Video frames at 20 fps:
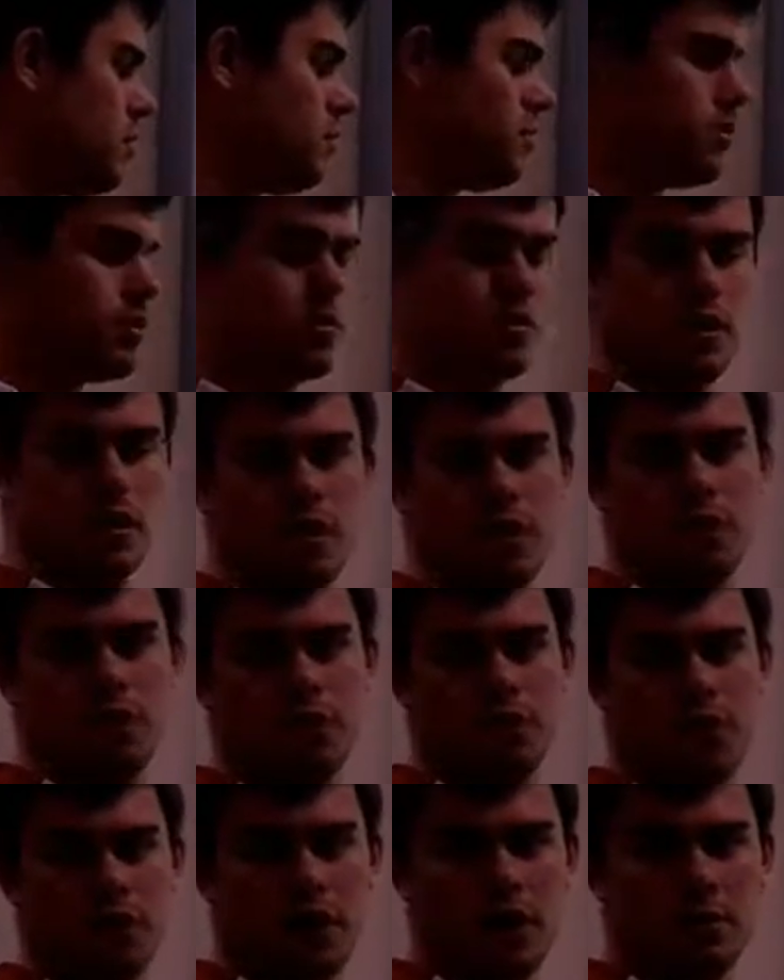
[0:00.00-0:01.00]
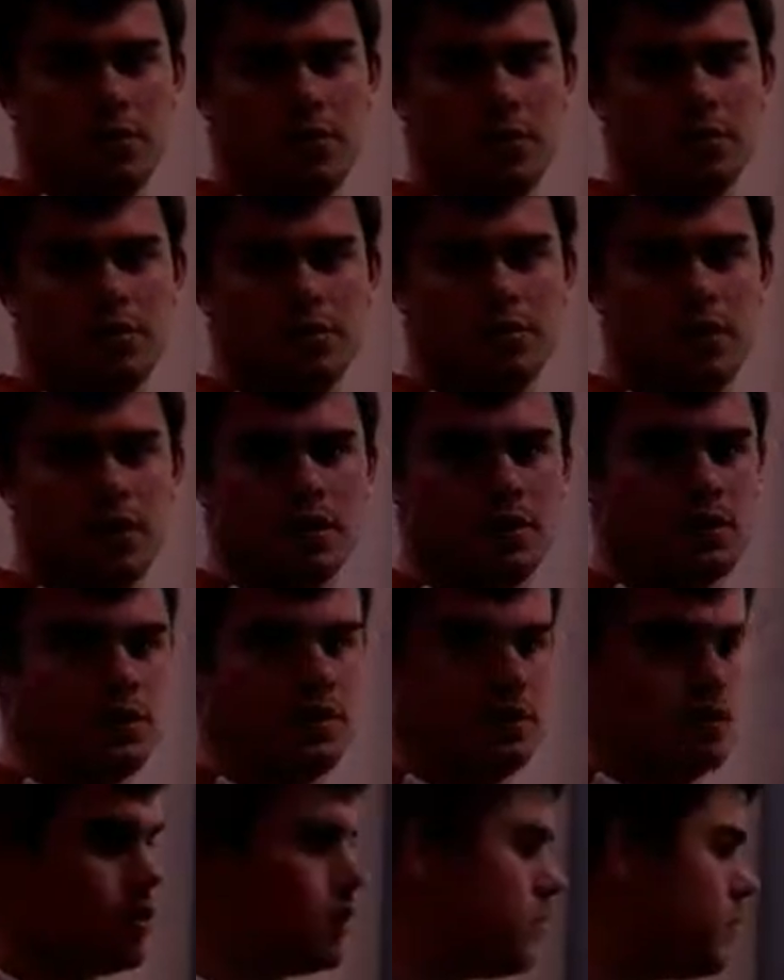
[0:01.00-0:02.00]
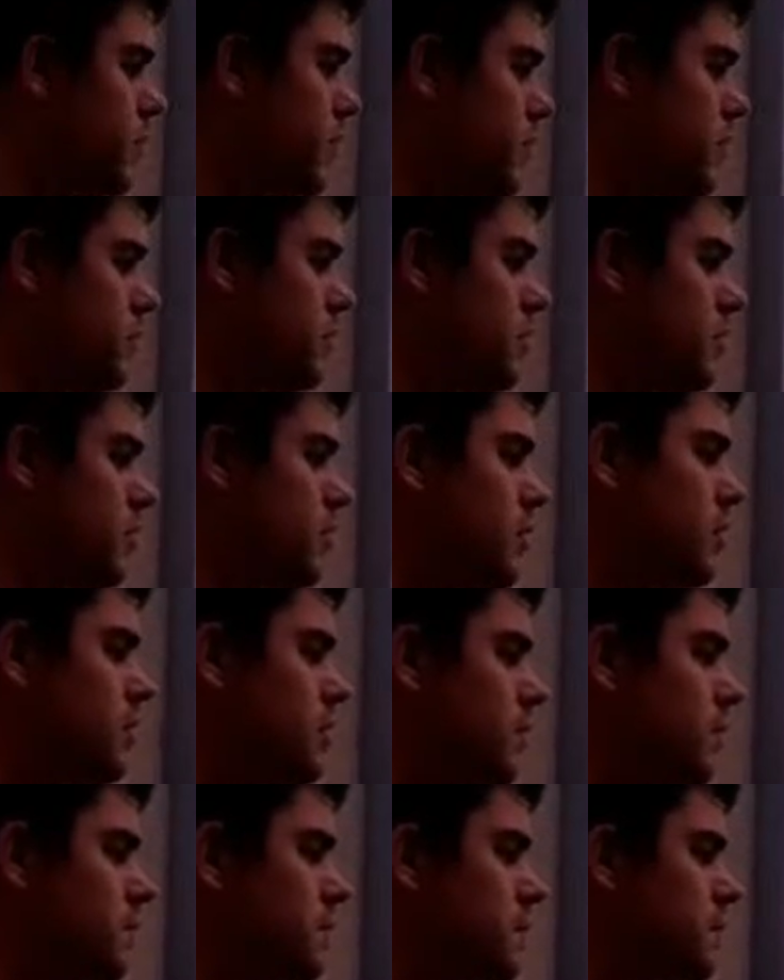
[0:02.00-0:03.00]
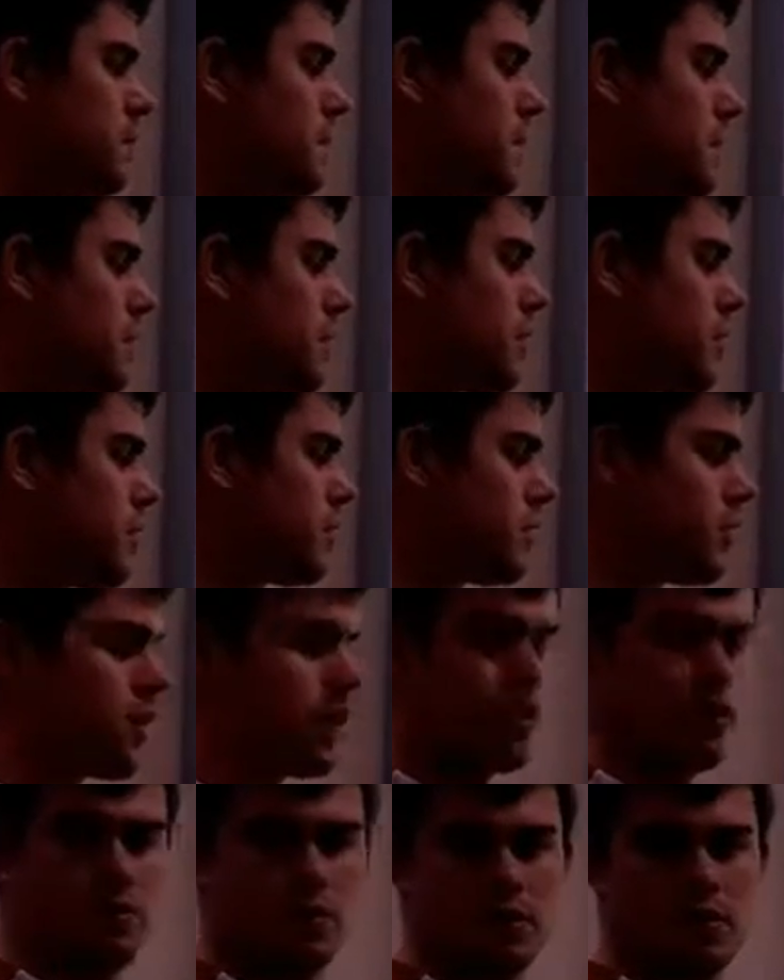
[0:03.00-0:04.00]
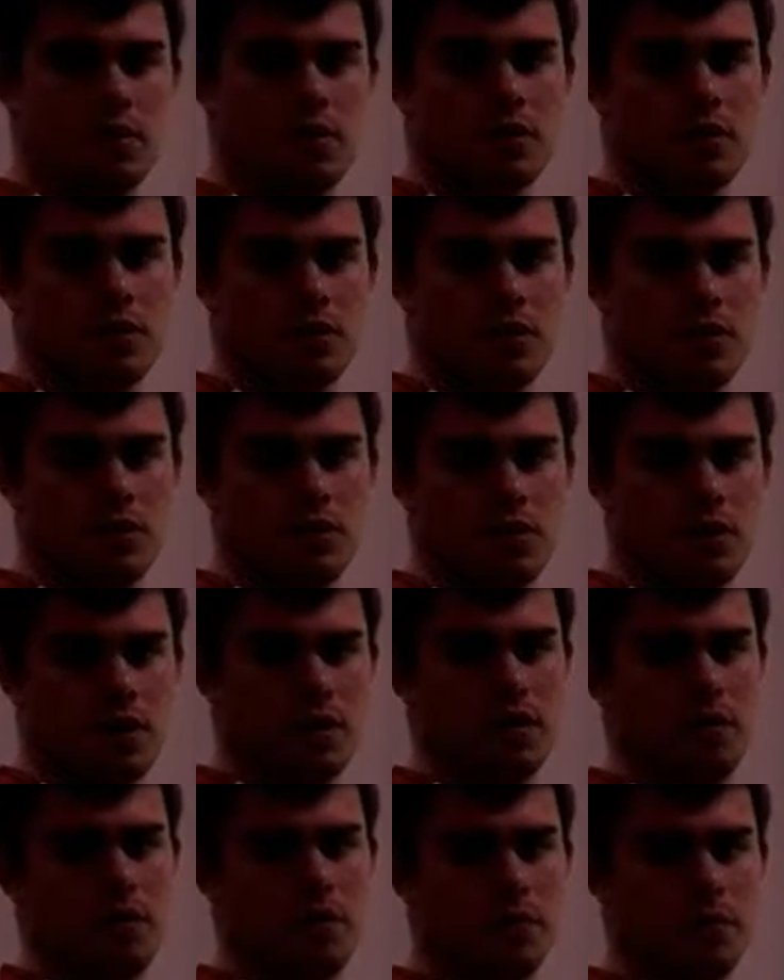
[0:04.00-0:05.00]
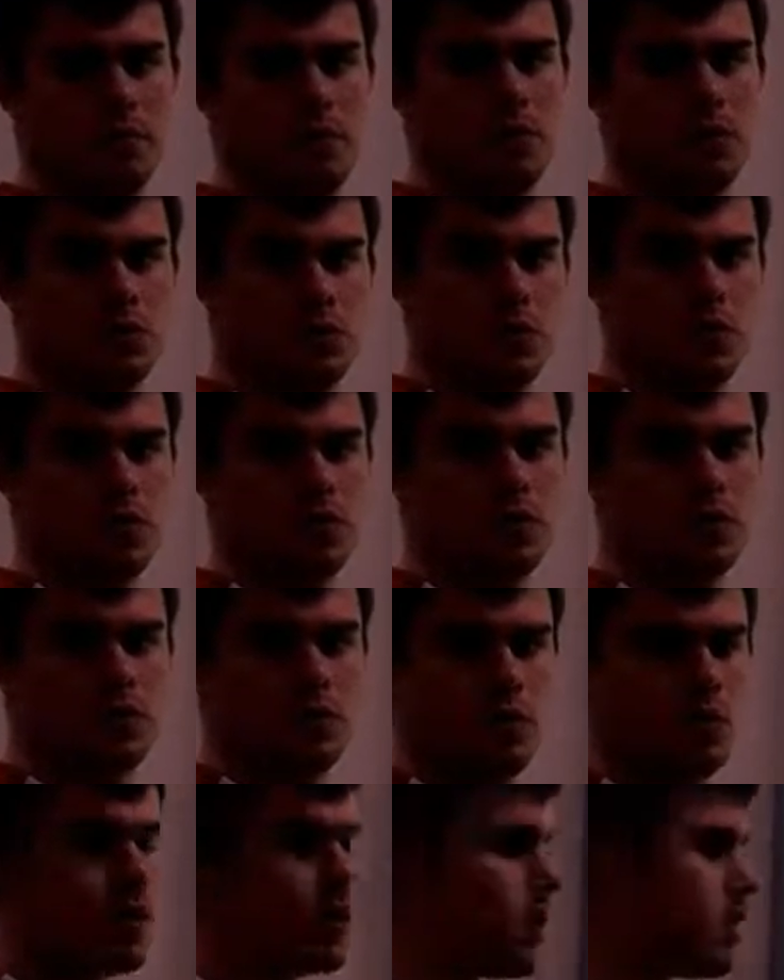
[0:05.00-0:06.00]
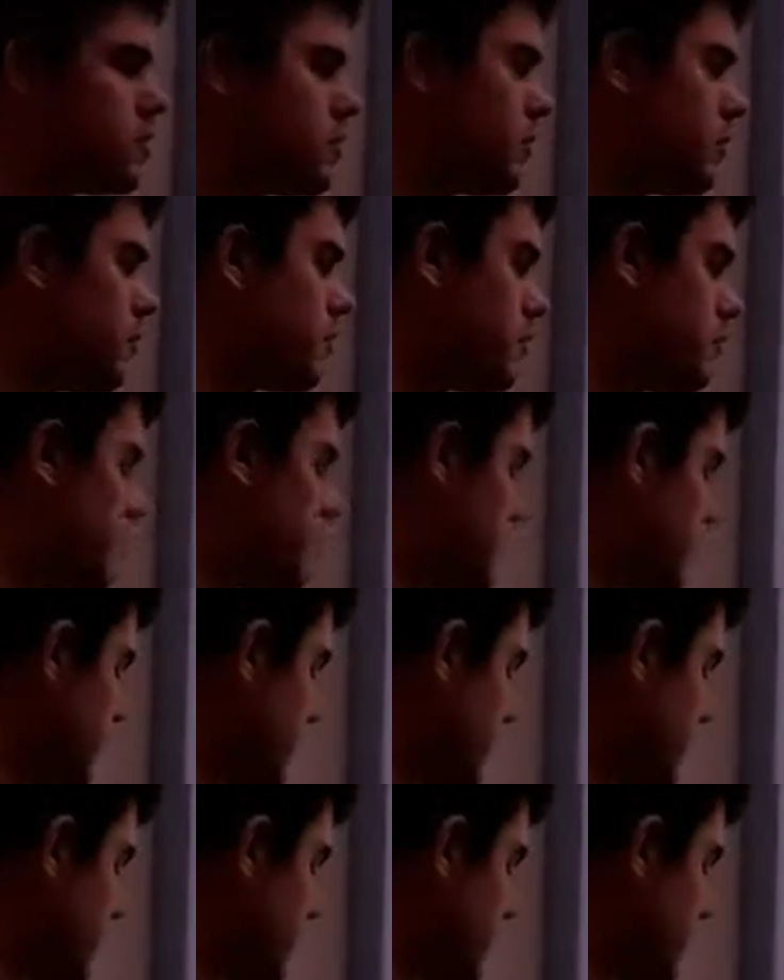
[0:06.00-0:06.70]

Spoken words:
Your alternative hypothesis is always that there is an association between the two categories.